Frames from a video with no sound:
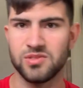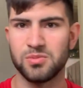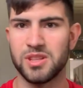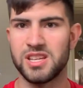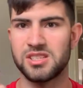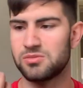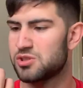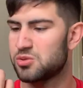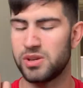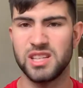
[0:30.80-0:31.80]
of these, some
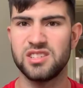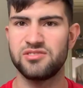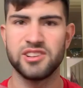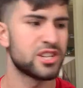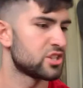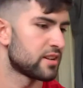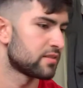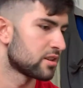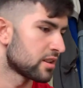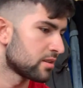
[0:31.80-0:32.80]
Swedish Fish, never
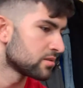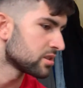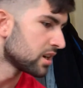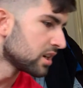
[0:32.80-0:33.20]
heard of those.